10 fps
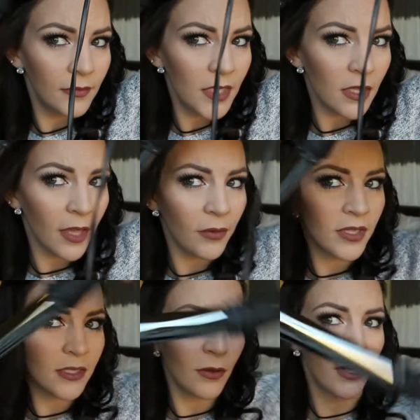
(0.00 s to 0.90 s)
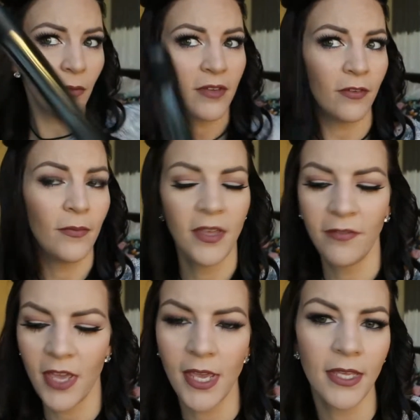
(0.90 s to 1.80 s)
So that one's going away from my
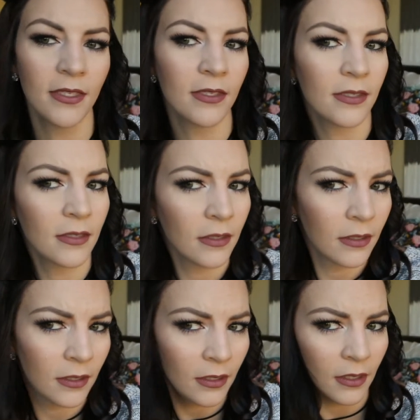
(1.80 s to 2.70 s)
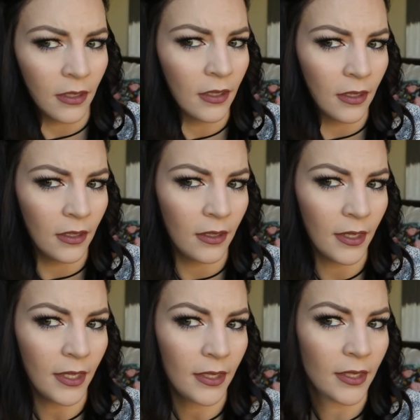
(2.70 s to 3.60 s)
face.
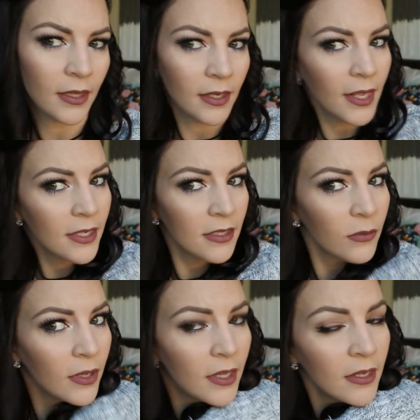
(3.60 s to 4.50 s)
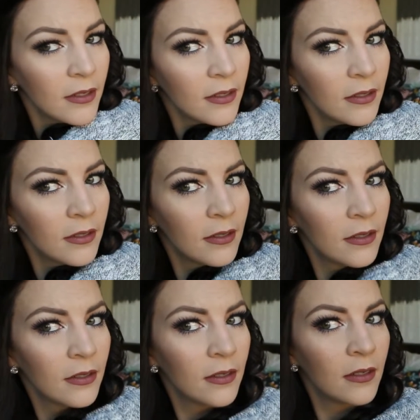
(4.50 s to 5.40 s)
And then the next one
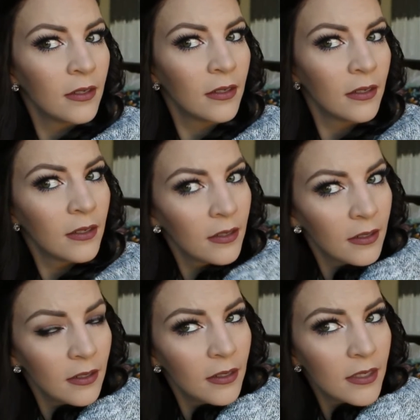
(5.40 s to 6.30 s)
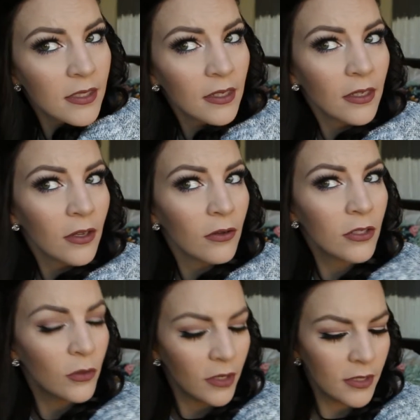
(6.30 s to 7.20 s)
is gonna go
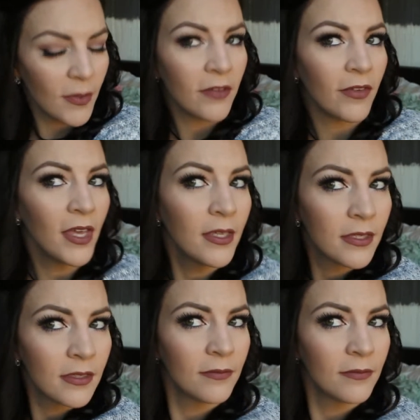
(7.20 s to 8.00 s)
towards my face.